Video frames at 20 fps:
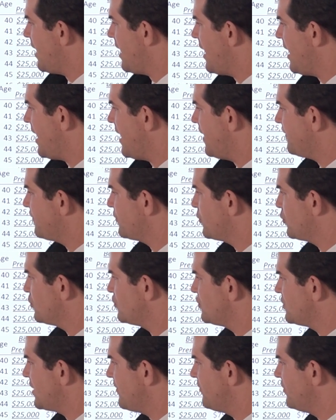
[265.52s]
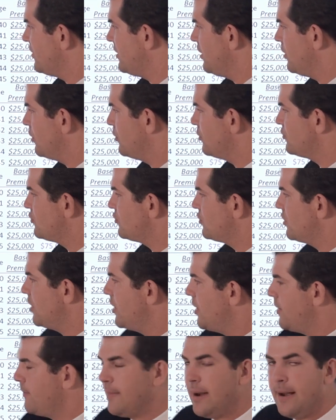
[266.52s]
after seven years,
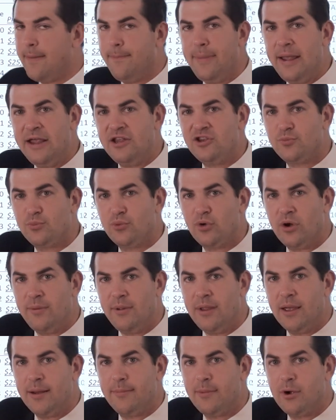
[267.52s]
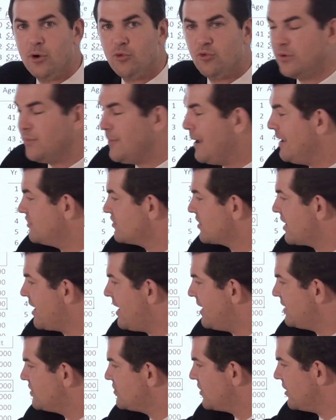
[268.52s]
my base premium remains
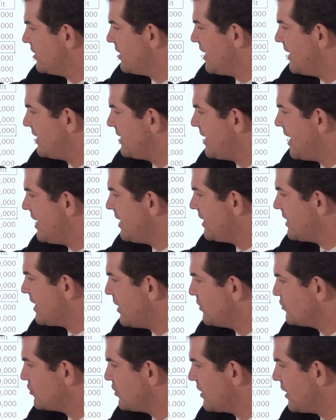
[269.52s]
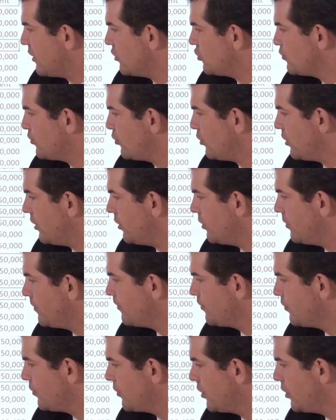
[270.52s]
constant at $10,000 per
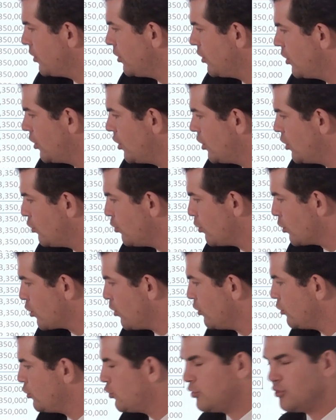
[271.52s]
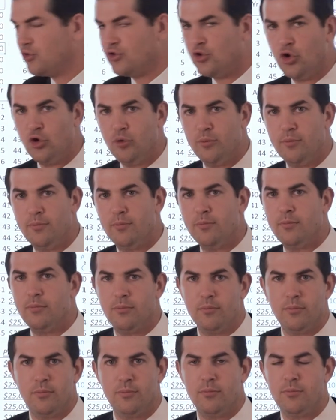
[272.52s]
year. We're going to assume
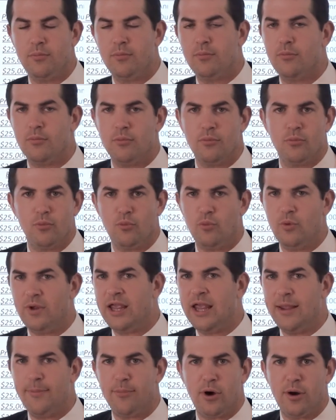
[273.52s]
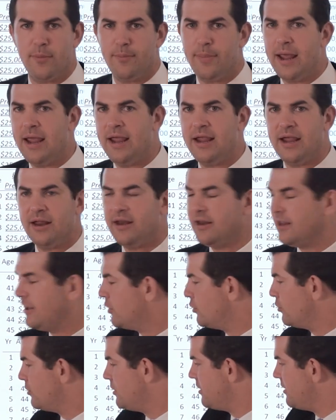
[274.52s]
we keep on paying it
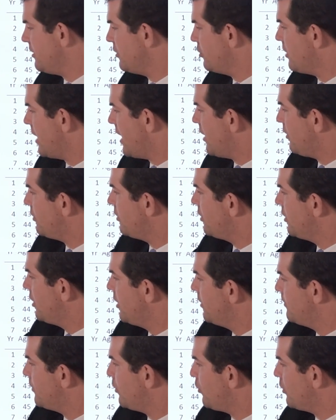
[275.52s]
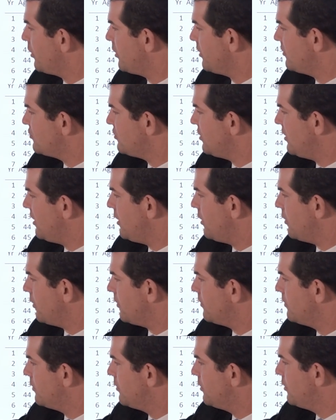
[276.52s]
year in and year out. But what do you see
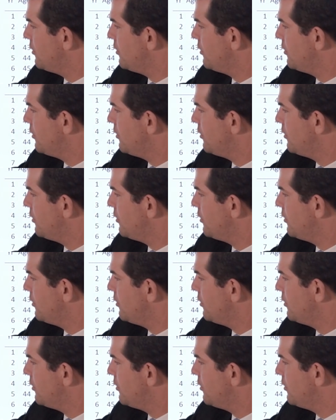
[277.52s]
here?